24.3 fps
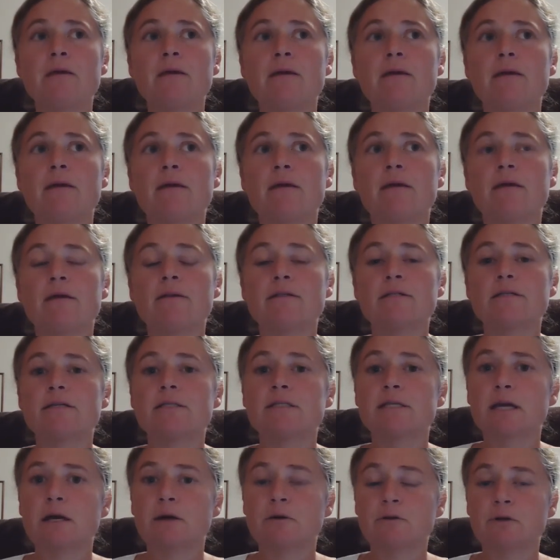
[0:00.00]
and a
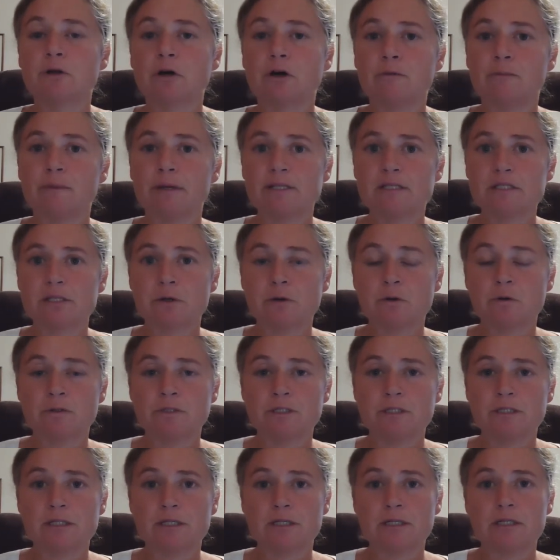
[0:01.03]
town called
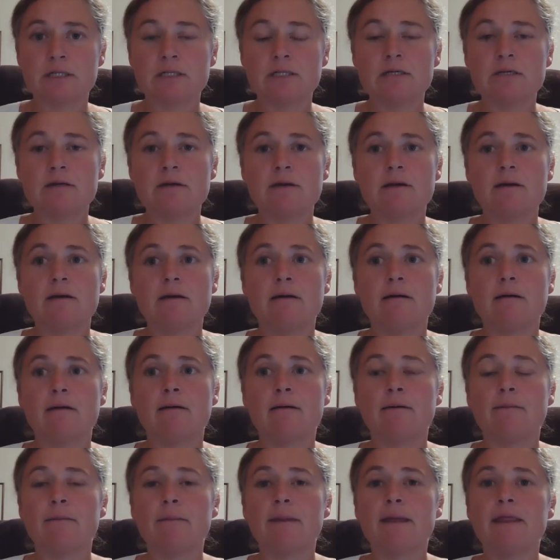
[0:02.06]
Mascota.
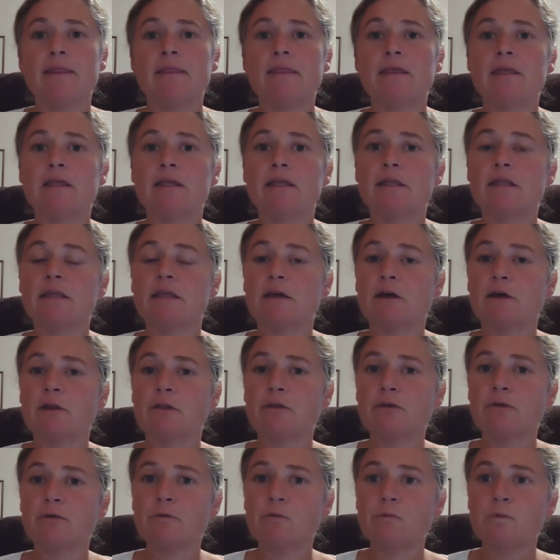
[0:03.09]
And then the
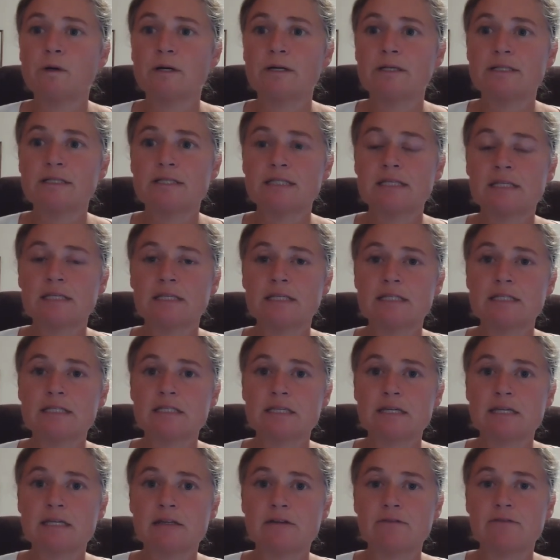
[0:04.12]
other was in the
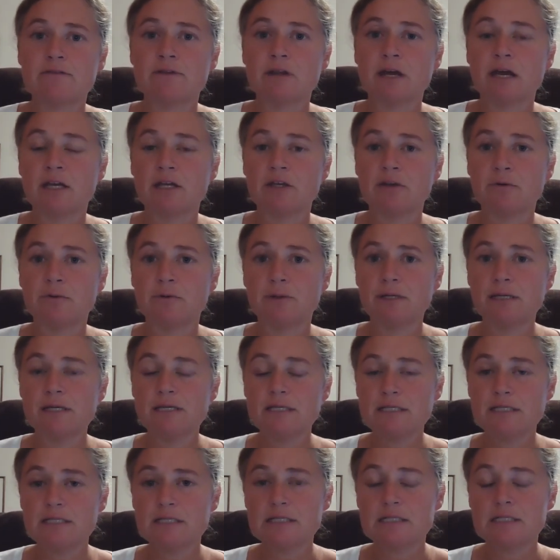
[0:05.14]
state of
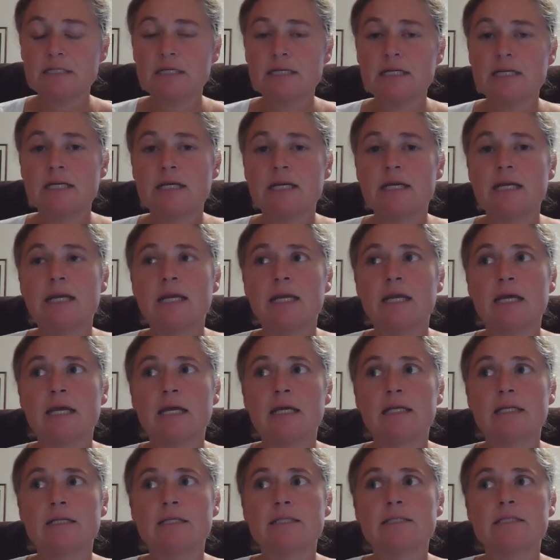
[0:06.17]
Nayarit.
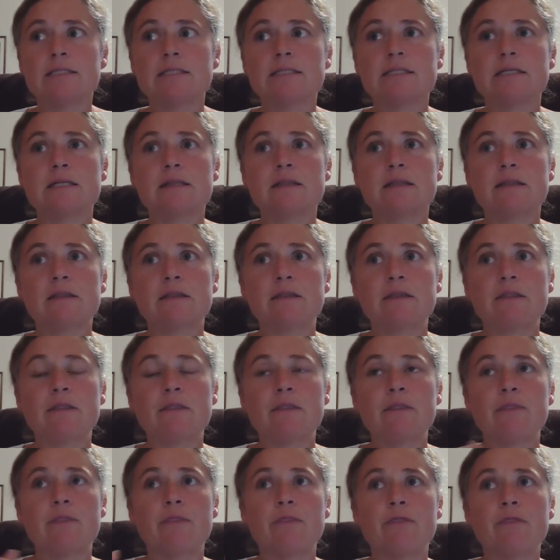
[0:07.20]
And
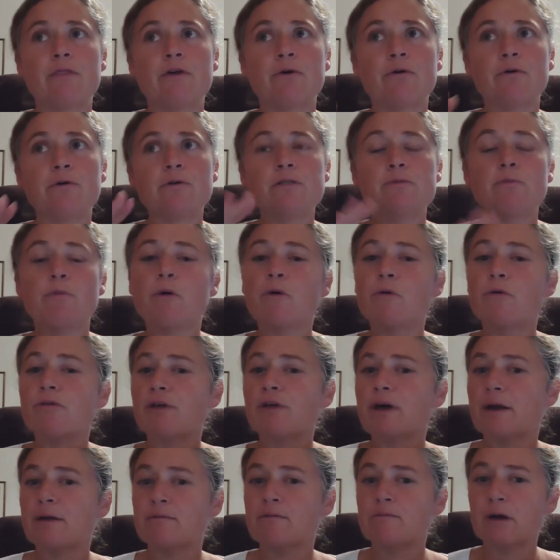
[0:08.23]
those both,
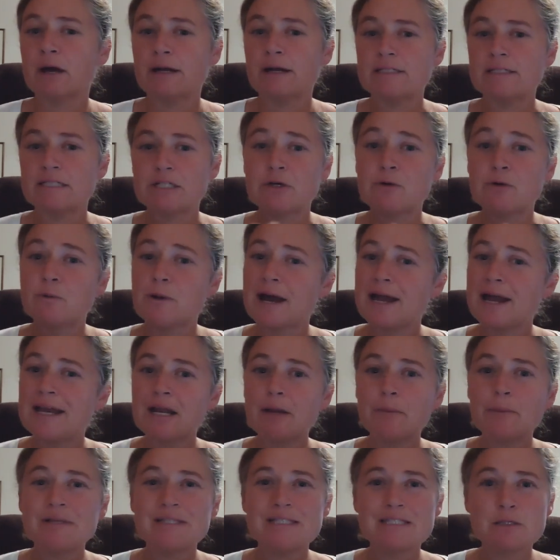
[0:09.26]
I did a
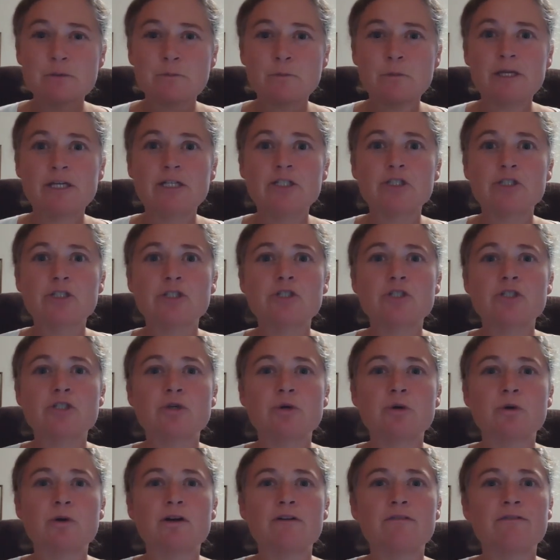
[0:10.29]
write-up and some pictures,
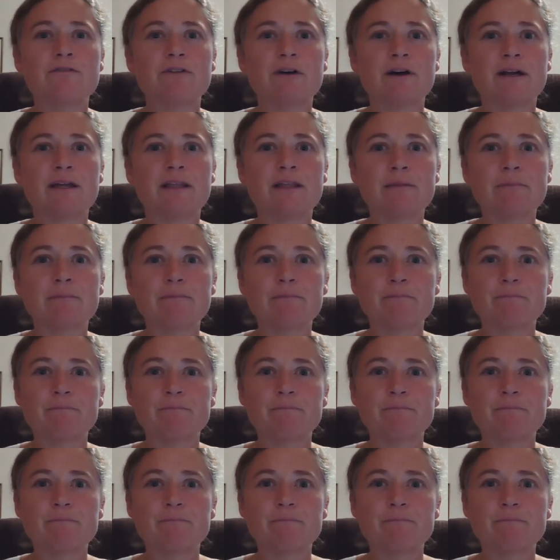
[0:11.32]
so if I